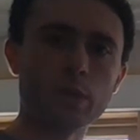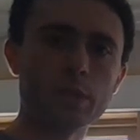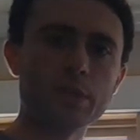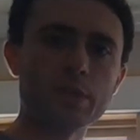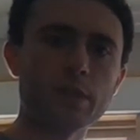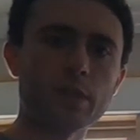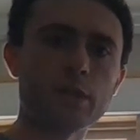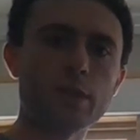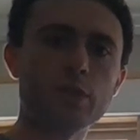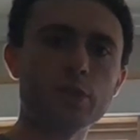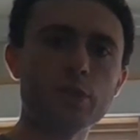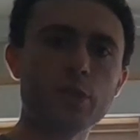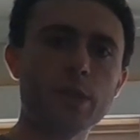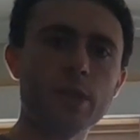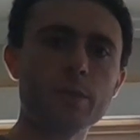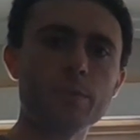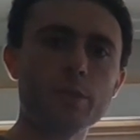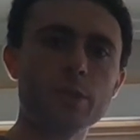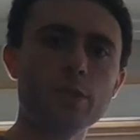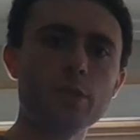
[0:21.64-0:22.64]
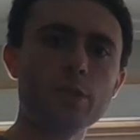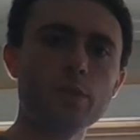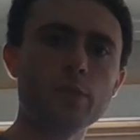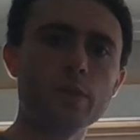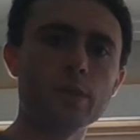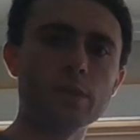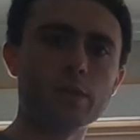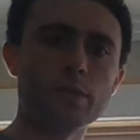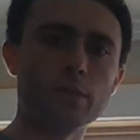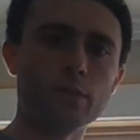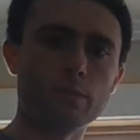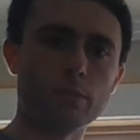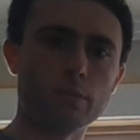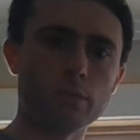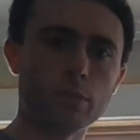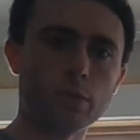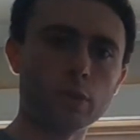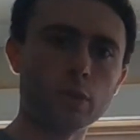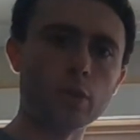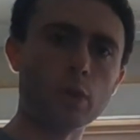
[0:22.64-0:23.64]
this technology aims to do is
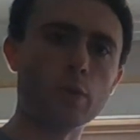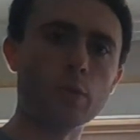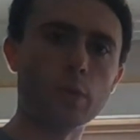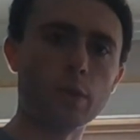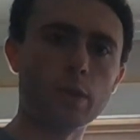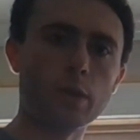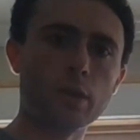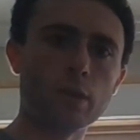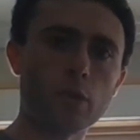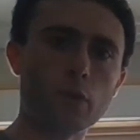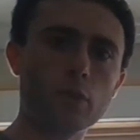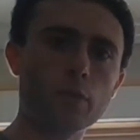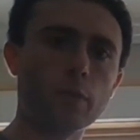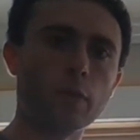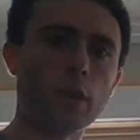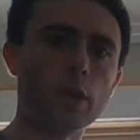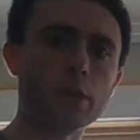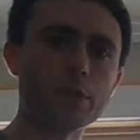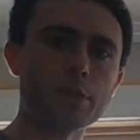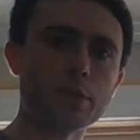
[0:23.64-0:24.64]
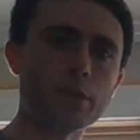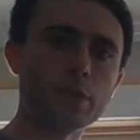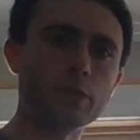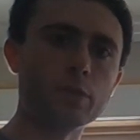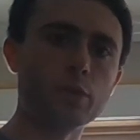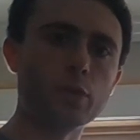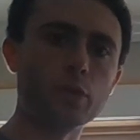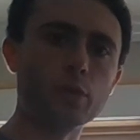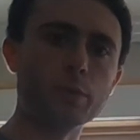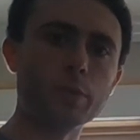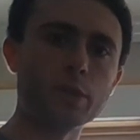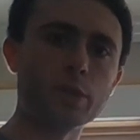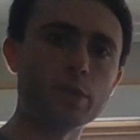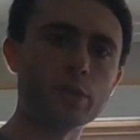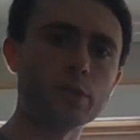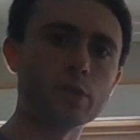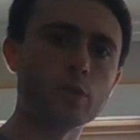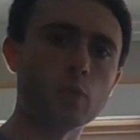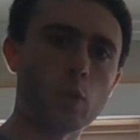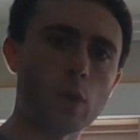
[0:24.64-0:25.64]
lower overall CO2
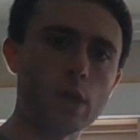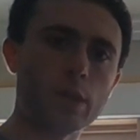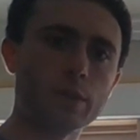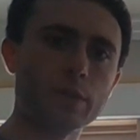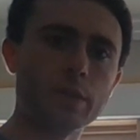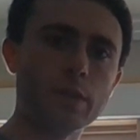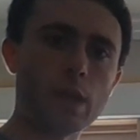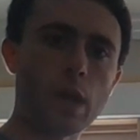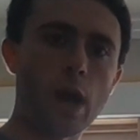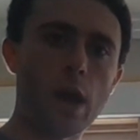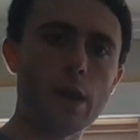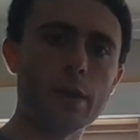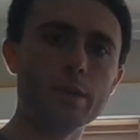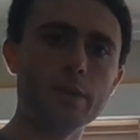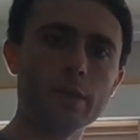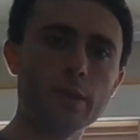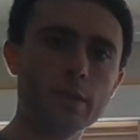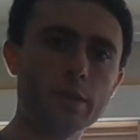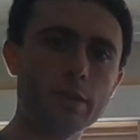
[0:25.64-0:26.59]
emissions while not